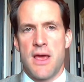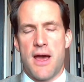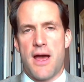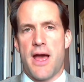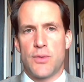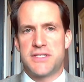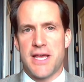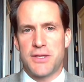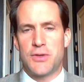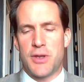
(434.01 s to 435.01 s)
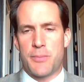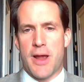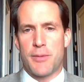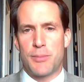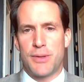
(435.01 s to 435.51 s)
I would tell you that
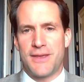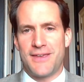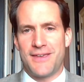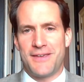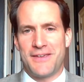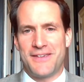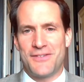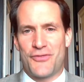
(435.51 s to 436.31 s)
probably